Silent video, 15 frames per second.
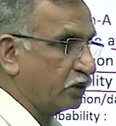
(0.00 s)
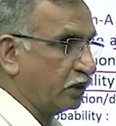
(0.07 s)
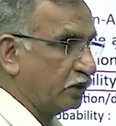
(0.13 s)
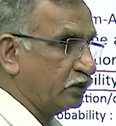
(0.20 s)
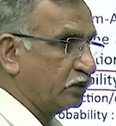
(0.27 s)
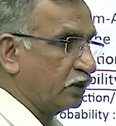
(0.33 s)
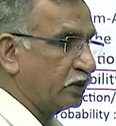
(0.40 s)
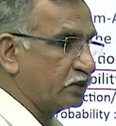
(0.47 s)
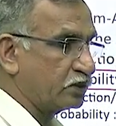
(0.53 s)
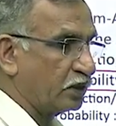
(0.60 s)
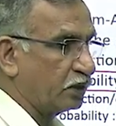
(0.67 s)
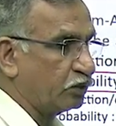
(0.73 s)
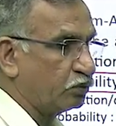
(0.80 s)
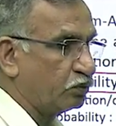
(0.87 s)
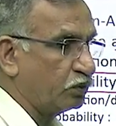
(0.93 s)
that is less
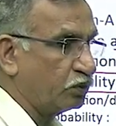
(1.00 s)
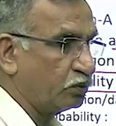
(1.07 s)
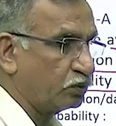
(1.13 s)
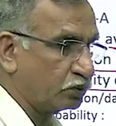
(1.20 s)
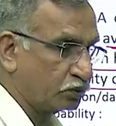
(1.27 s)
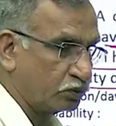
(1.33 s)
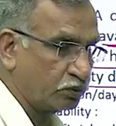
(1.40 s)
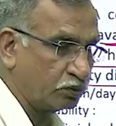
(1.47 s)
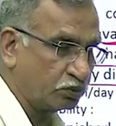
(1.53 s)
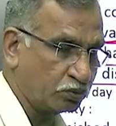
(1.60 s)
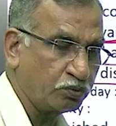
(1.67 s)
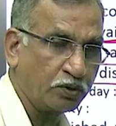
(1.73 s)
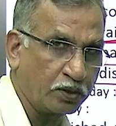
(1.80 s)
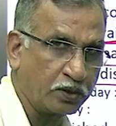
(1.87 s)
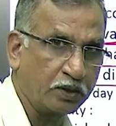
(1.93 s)
than
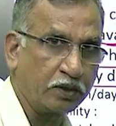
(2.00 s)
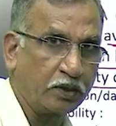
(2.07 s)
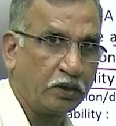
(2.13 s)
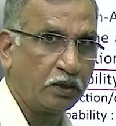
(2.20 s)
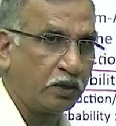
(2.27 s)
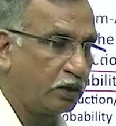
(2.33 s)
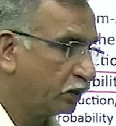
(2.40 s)
200,